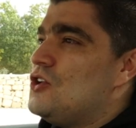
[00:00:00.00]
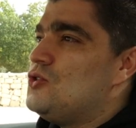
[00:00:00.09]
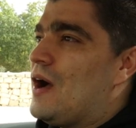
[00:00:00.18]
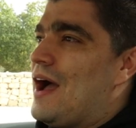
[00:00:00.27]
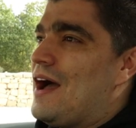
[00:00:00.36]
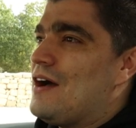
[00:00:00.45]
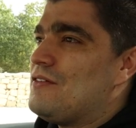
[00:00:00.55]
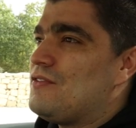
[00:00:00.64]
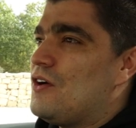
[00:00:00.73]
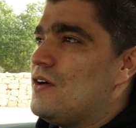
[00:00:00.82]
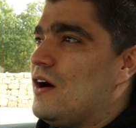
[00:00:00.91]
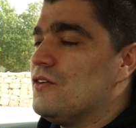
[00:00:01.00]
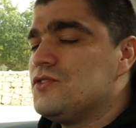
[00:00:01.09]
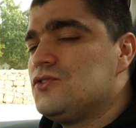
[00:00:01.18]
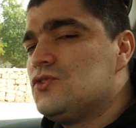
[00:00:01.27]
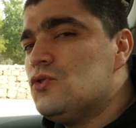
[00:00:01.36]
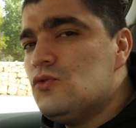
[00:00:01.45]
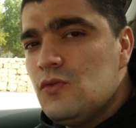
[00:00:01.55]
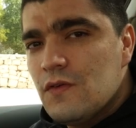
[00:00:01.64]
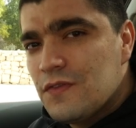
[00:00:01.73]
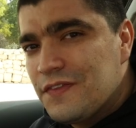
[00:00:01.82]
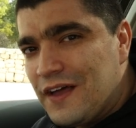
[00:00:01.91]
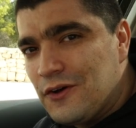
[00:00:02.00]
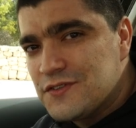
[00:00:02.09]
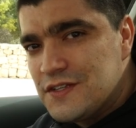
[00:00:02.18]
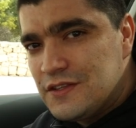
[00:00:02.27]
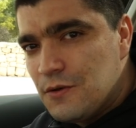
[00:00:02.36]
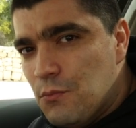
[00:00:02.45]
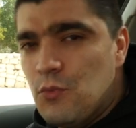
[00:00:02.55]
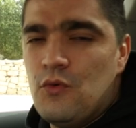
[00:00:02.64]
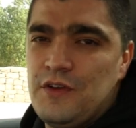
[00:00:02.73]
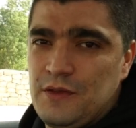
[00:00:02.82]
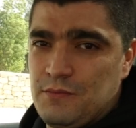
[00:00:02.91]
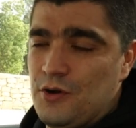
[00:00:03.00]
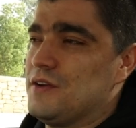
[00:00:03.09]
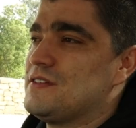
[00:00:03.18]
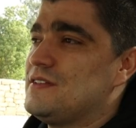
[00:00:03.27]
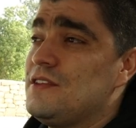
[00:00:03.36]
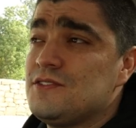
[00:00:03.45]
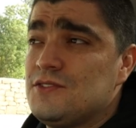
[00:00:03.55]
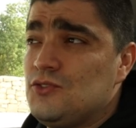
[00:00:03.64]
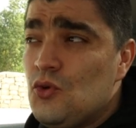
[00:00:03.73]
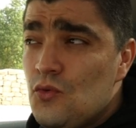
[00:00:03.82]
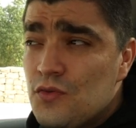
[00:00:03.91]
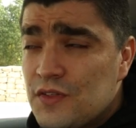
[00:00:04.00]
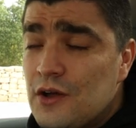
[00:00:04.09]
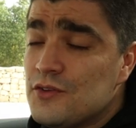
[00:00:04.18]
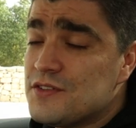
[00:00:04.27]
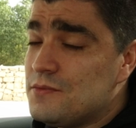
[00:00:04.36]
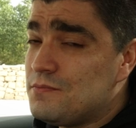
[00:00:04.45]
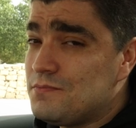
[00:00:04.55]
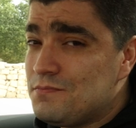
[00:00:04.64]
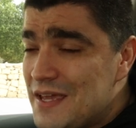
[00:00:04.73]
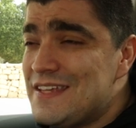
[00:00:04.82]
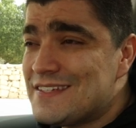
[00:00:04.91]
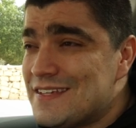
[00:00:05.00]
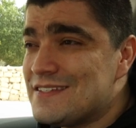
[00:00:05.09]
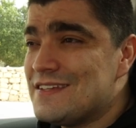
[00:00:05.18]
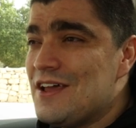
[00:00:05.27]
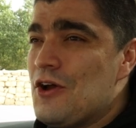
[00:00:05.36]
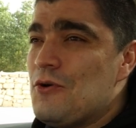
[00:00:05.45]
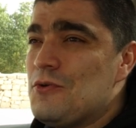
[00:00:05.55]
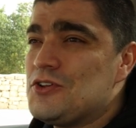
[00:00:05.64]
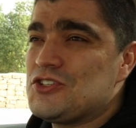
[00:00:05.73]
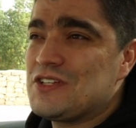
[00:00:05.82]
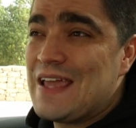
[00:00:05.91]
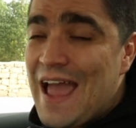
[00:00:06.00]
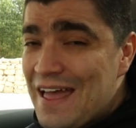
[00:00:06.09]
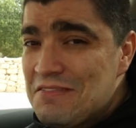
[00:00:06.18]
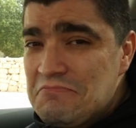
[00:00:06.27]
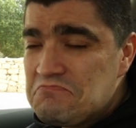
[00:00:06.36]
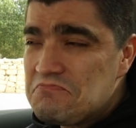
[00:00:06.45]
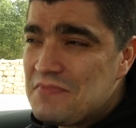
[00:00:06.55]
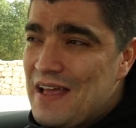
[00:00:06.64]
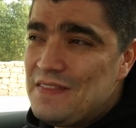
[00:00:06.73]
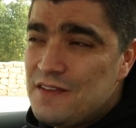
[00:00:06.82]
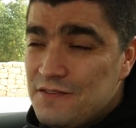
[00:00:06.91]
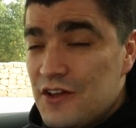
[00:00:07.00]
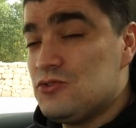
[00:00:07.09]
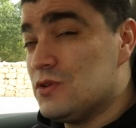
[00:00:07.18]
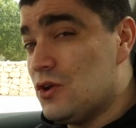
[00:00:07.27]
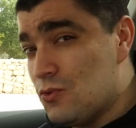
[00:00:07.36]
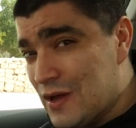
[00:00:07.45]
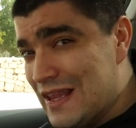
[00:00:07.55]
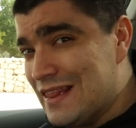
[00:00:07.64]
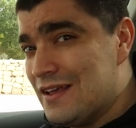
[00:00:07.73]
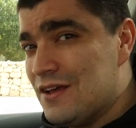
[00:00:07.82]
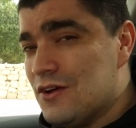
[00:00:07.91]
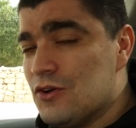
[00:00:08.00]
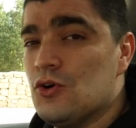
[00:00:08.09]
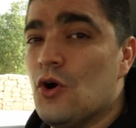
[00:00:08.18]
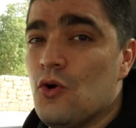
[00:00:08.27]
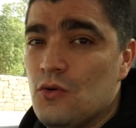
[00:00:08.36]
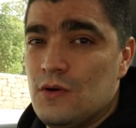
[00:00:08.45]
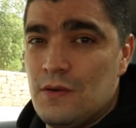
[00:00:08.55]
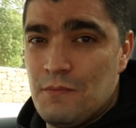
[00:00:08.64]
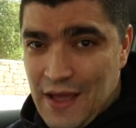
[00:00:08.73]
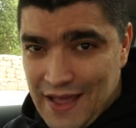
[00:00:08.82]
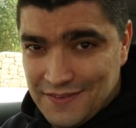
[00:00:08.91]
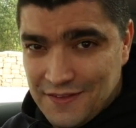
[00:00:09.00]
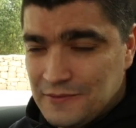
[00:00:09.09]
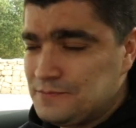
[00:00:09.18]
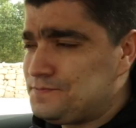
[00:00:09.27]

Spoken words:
You have around 2,000 moving parts. That's 2,000 pieces which can and eventually will go bad.